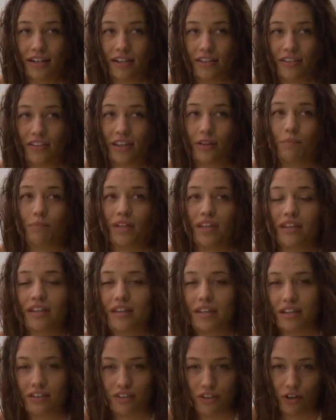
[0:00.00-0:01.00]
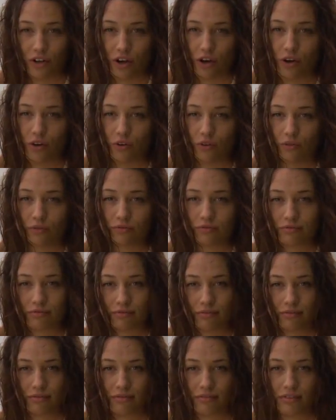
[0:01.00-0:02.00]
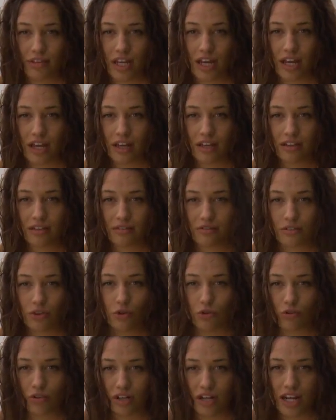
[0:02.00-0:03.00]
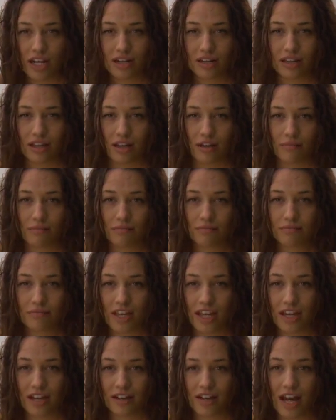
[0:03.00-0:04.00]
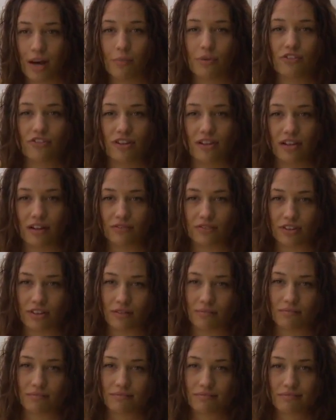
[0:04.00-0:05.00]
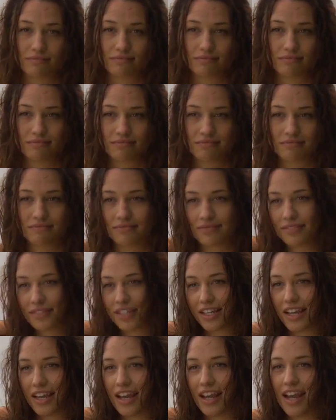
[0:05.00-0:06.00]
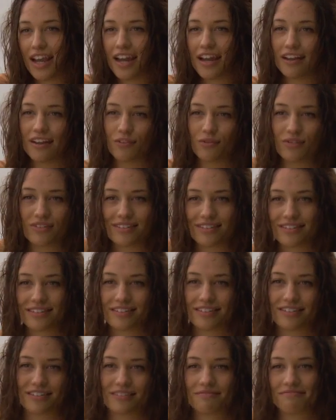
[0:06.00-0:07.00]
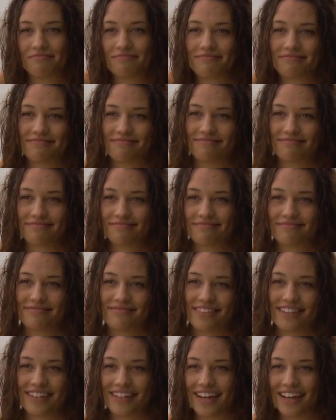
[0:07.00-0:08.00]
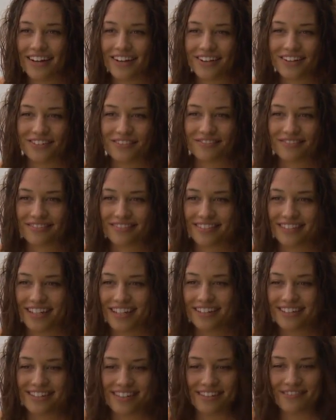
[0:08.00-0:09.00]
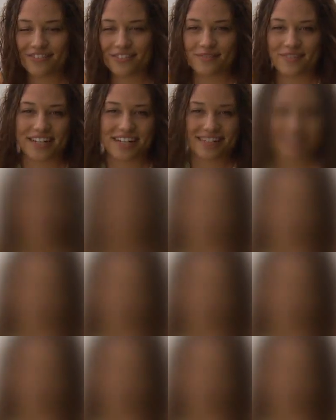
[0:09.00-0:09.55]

the ability to know uh, who created them and how much he loves them. And it was, I don't know, instant for me.